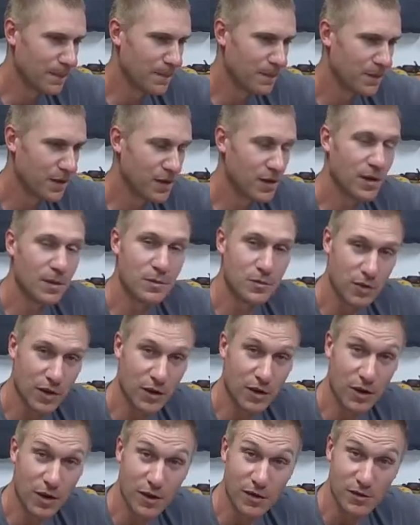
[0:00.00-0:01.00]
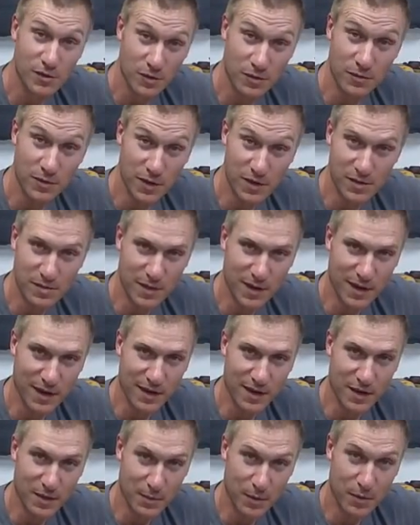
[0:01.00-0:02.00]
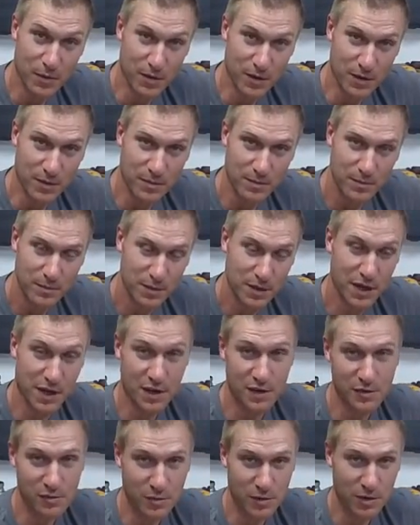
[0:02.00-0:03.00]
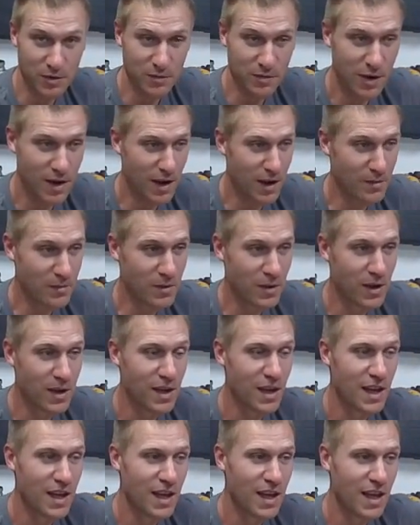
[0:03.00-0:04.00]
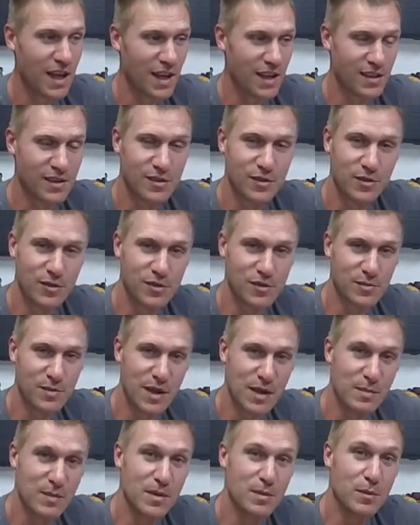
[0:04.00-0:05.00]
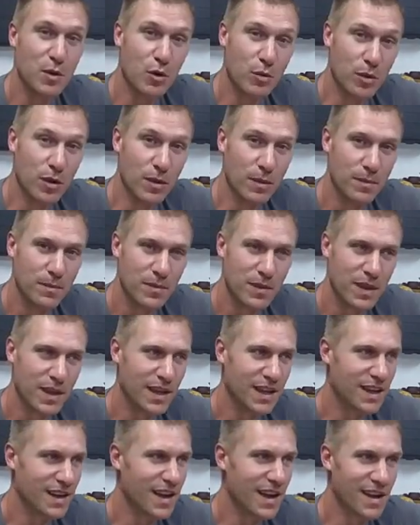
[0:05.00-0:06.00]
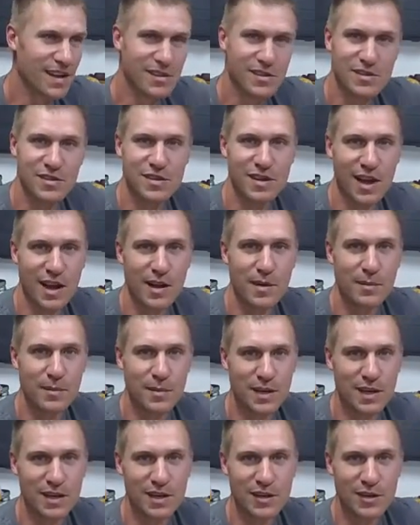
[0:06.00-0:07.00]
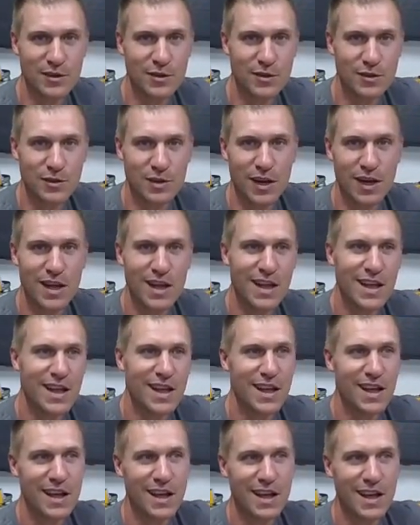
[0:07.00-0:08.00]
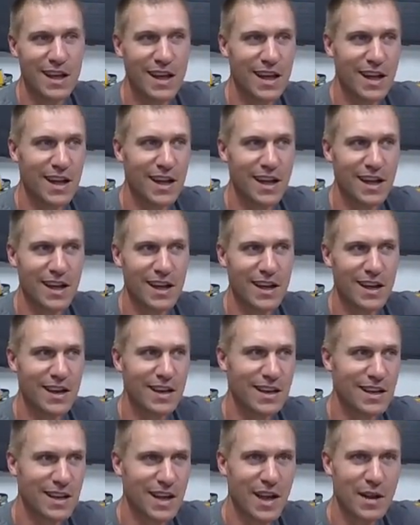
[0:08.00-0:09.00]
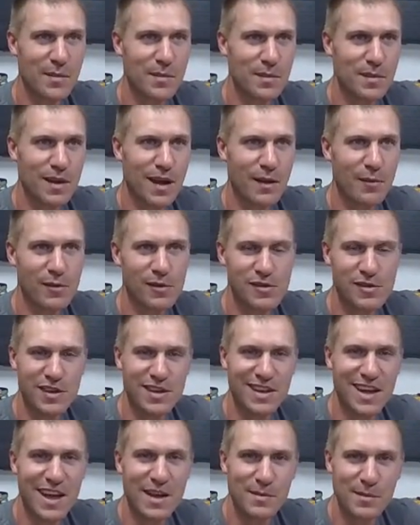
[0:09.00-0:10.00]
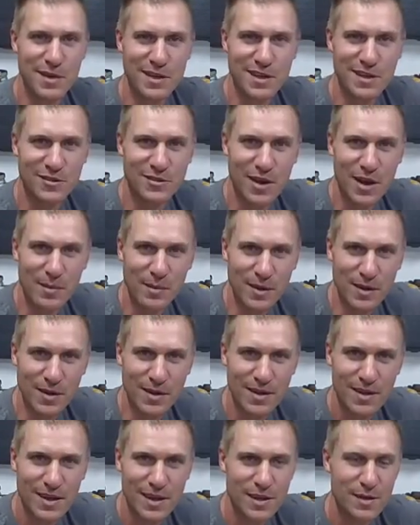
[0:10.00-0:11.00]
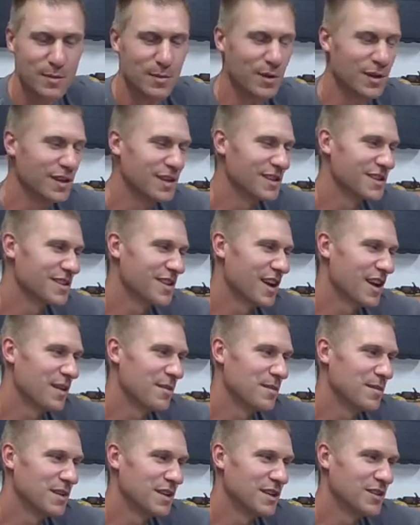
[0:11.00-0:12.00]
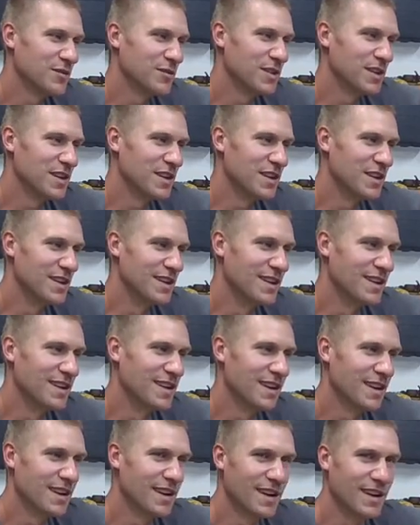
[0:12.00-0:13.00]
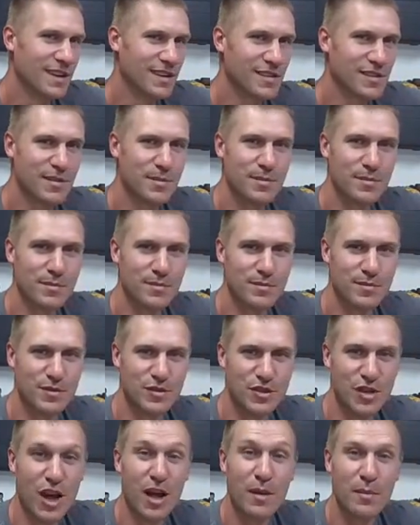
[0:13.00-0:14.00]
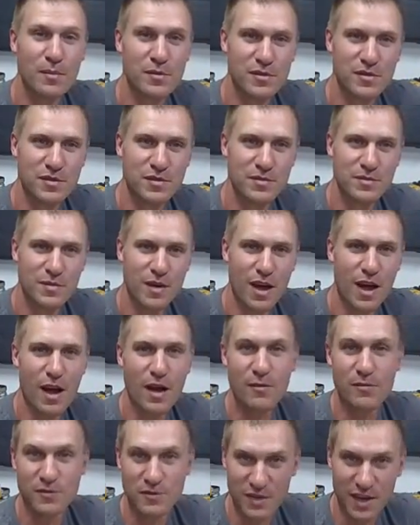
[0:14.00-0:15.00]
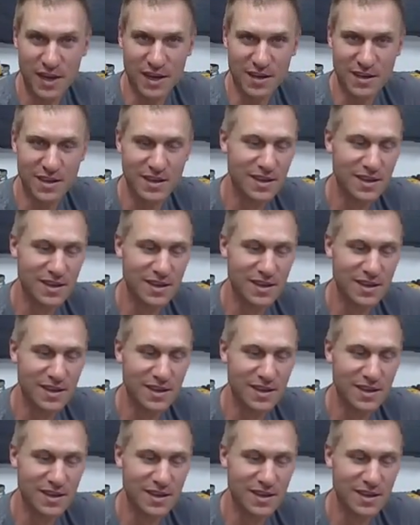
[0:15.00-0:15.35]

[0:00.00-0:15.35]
The dump trailer also fits my Kubota BX25, so it's made me mobile and has gotten me into, I wouldn't say gotten me into trouble, but it's got me doing some jobs off-site,